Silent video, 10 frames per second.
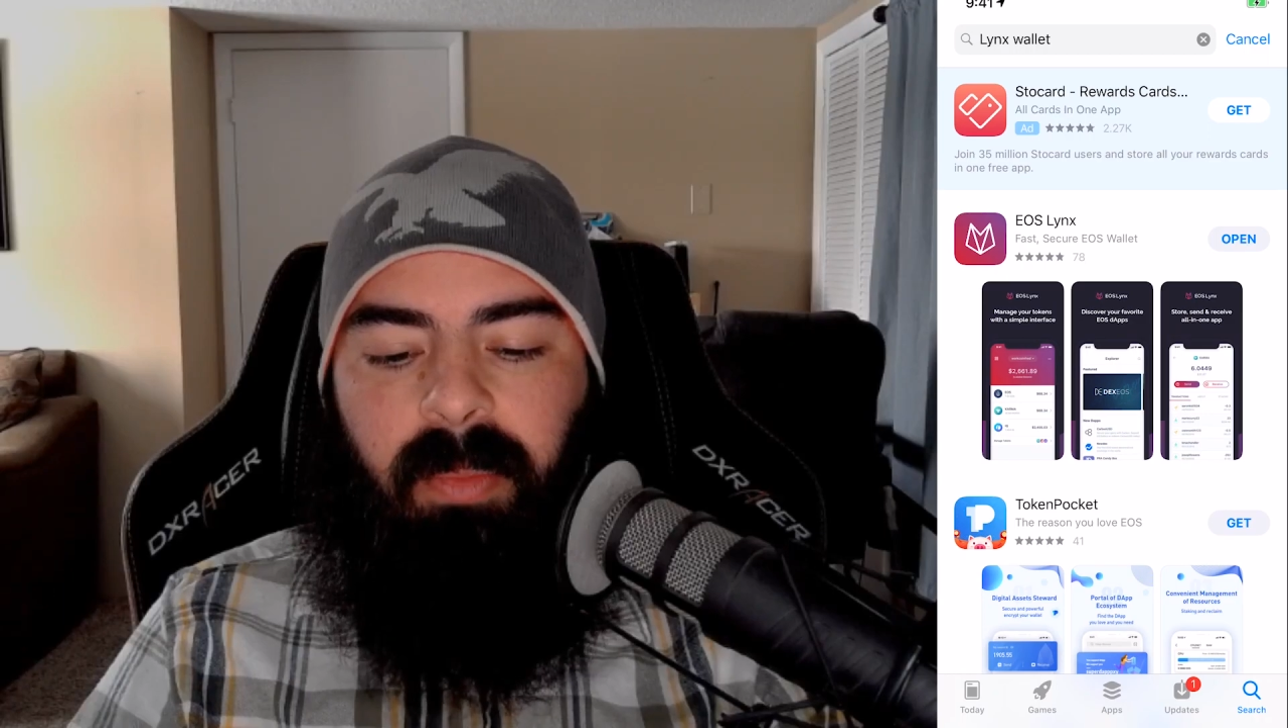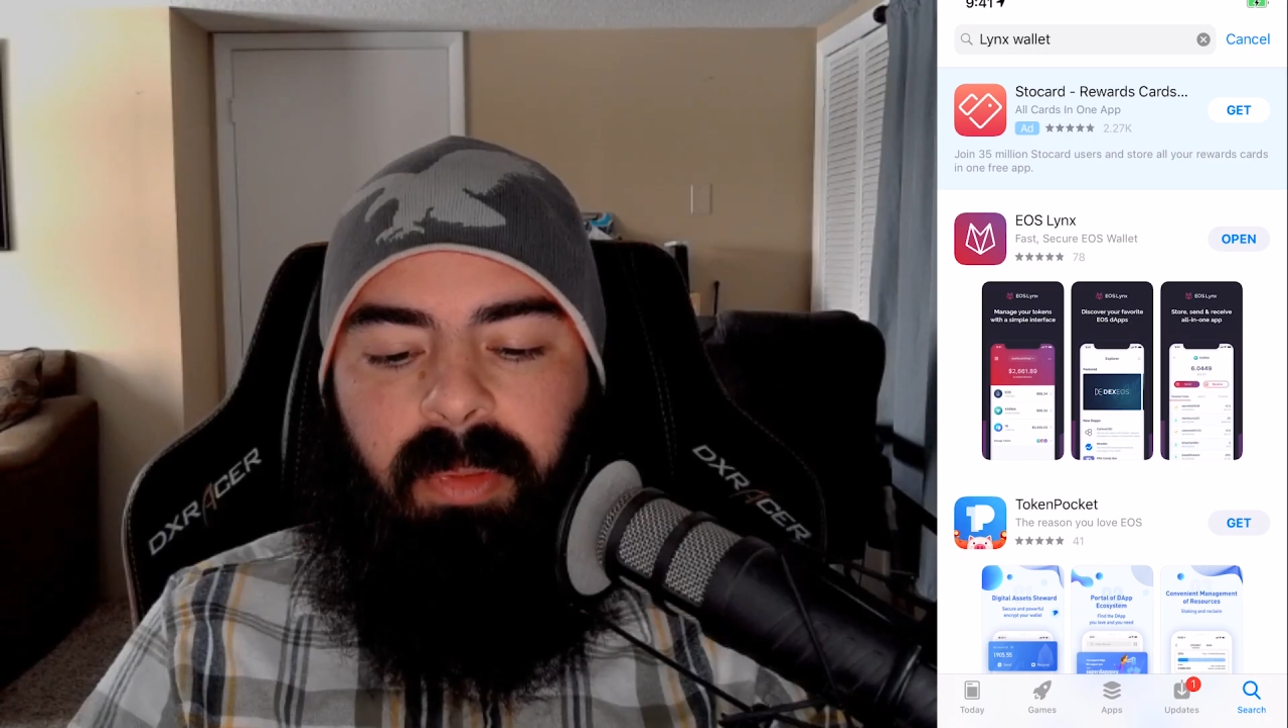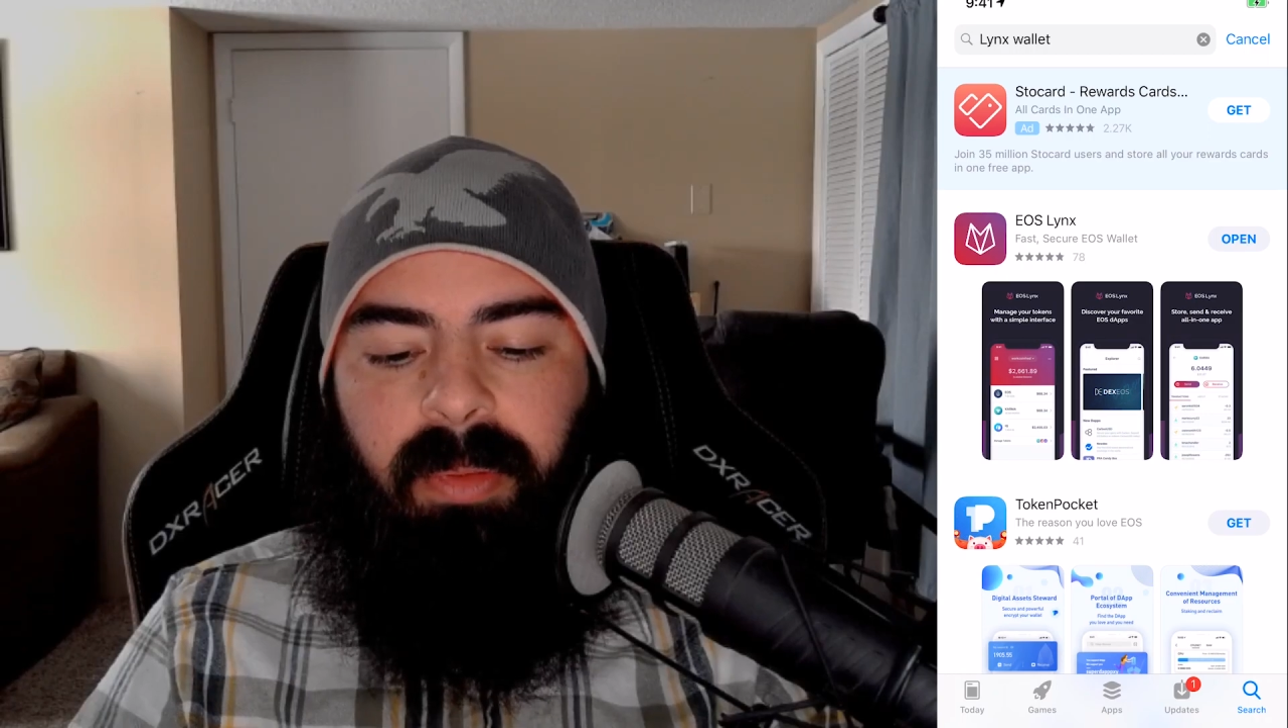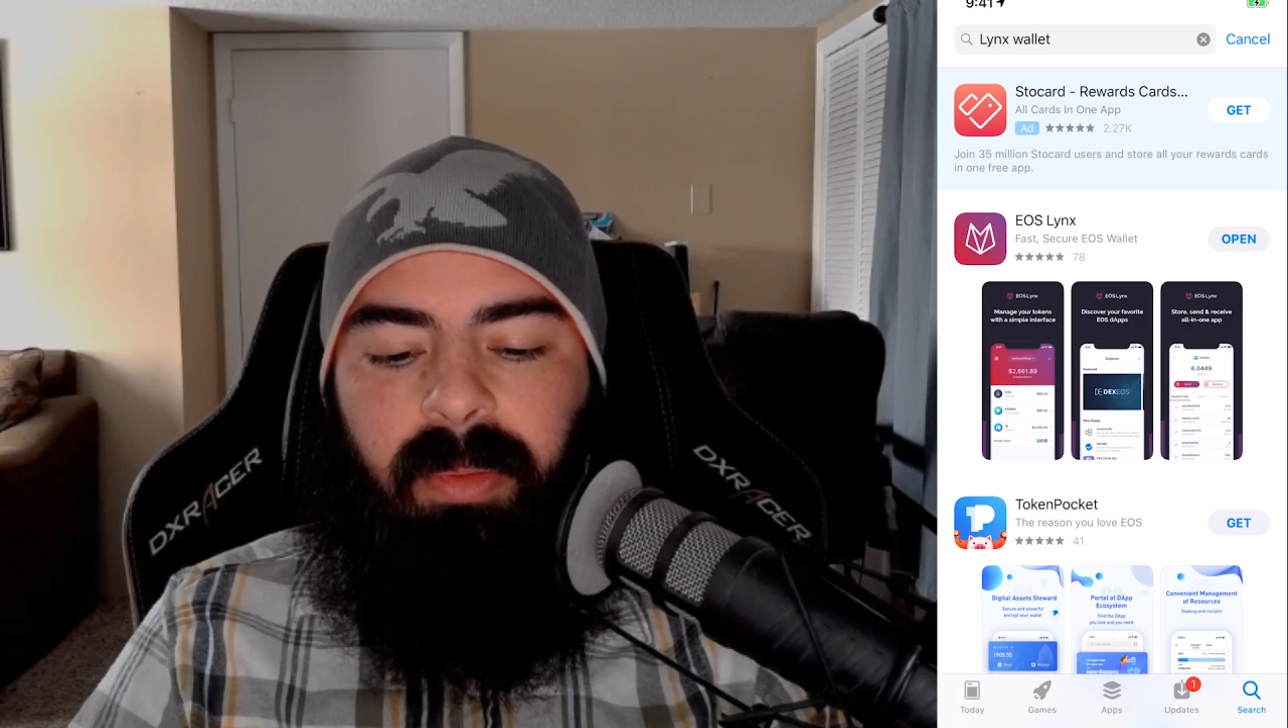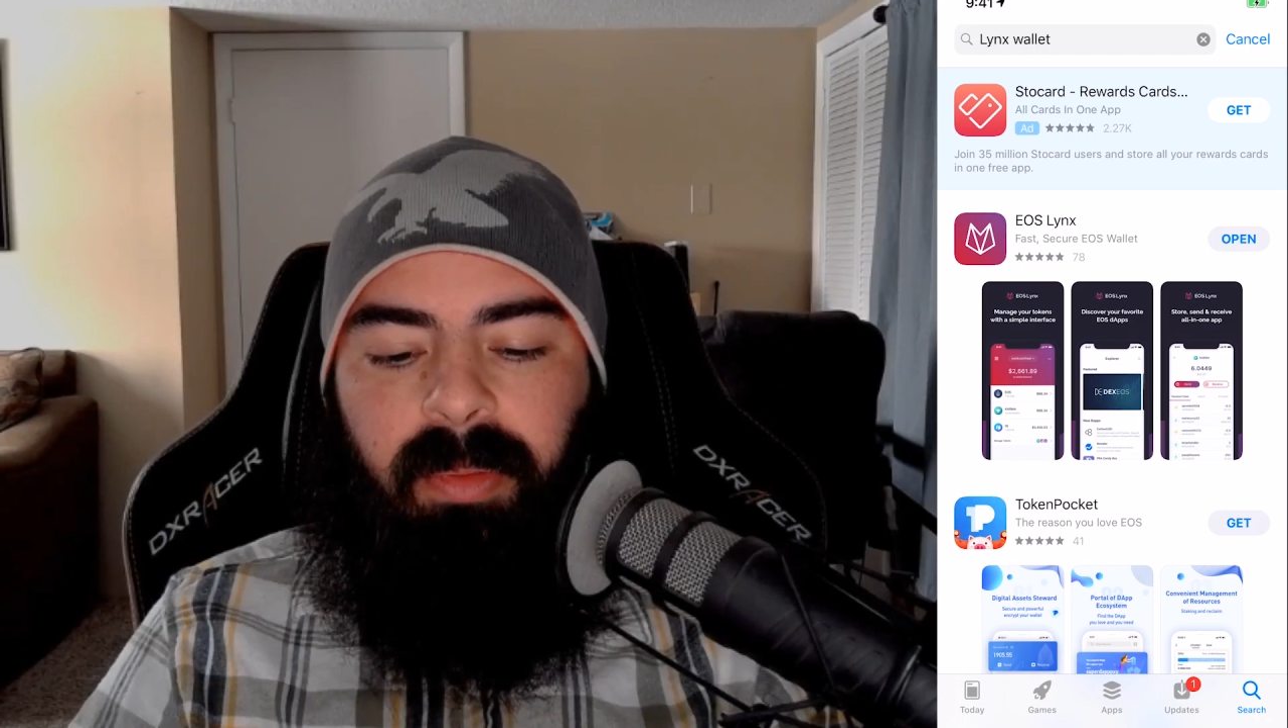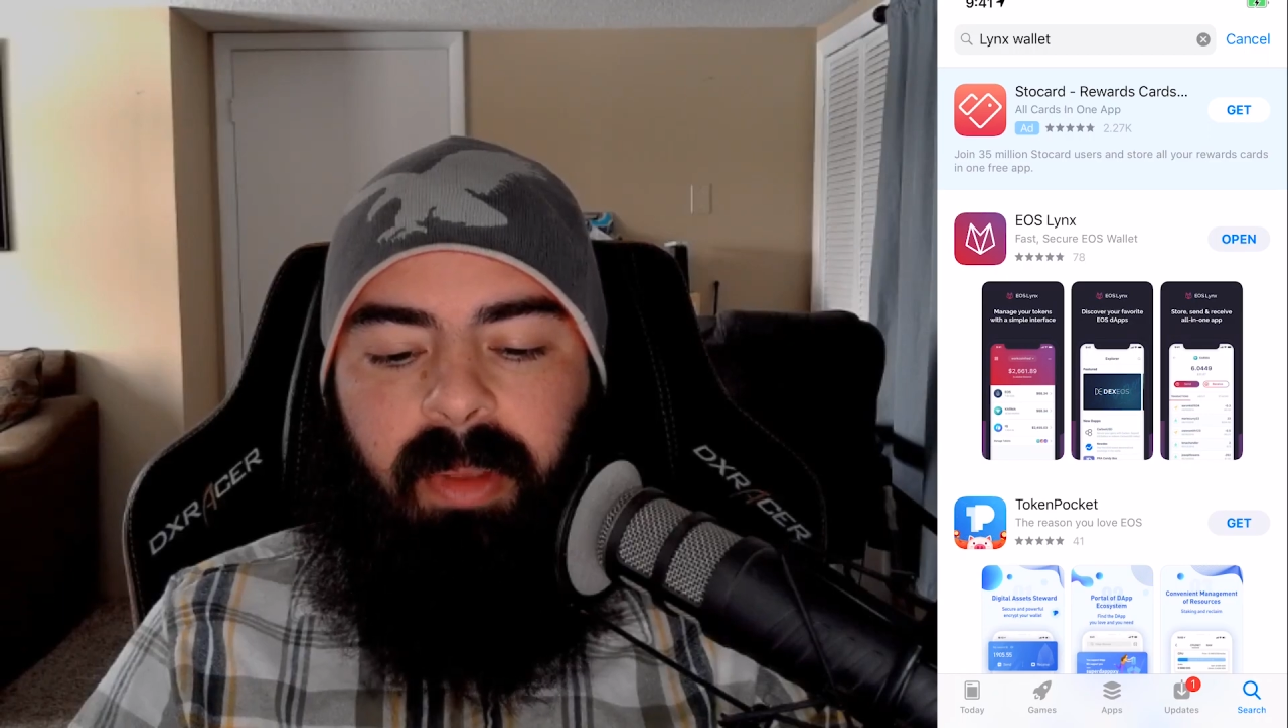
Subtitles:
with,